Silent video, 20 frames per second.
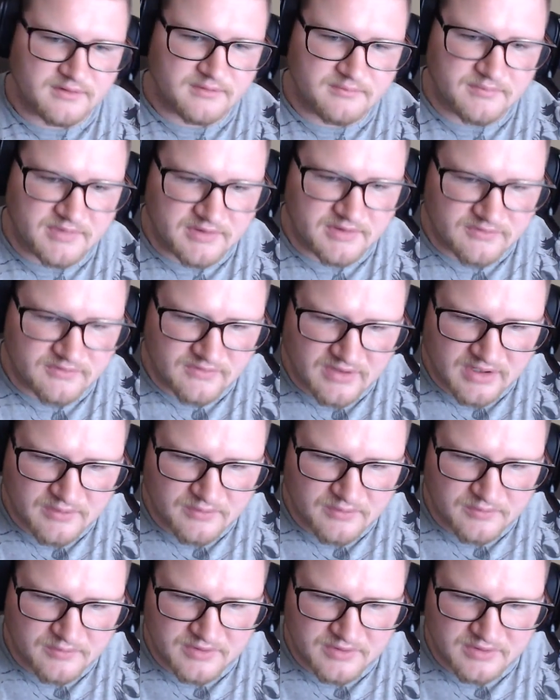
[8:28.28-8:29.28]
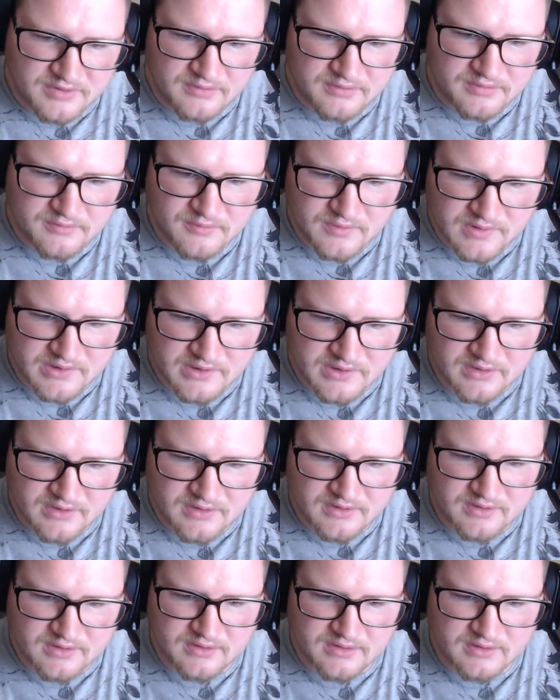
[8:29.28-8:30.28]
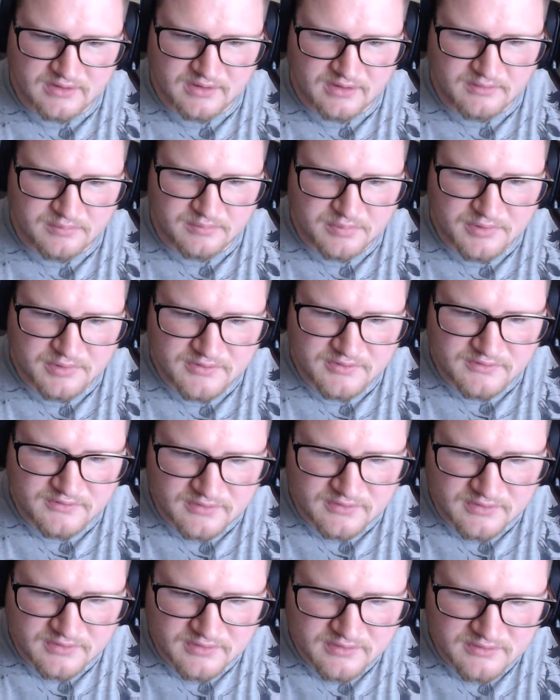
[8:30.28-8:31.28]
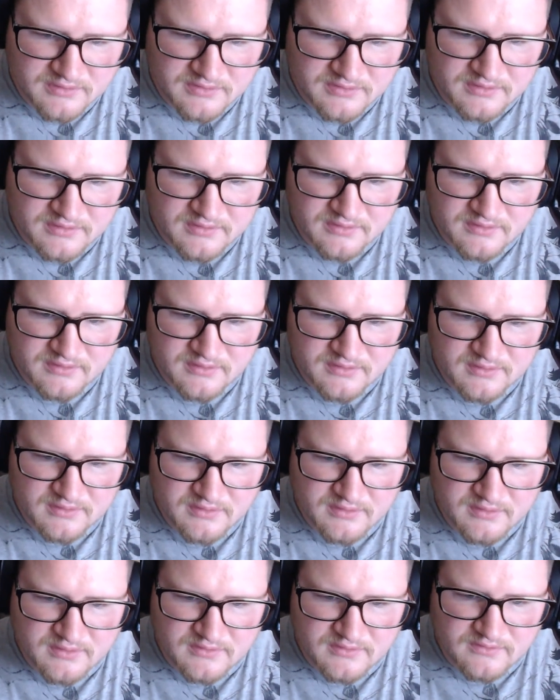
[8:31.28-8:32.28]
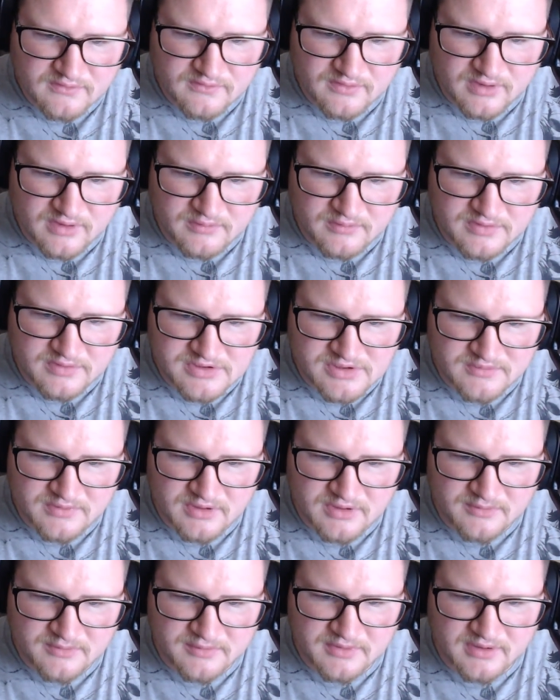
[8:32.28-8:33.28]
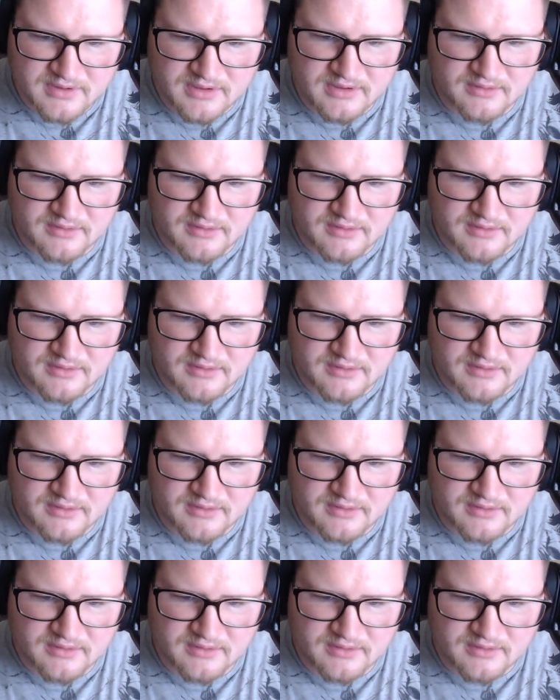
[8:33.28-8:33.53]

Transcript: because I will be working on a printer. So I'll be jumping up and down.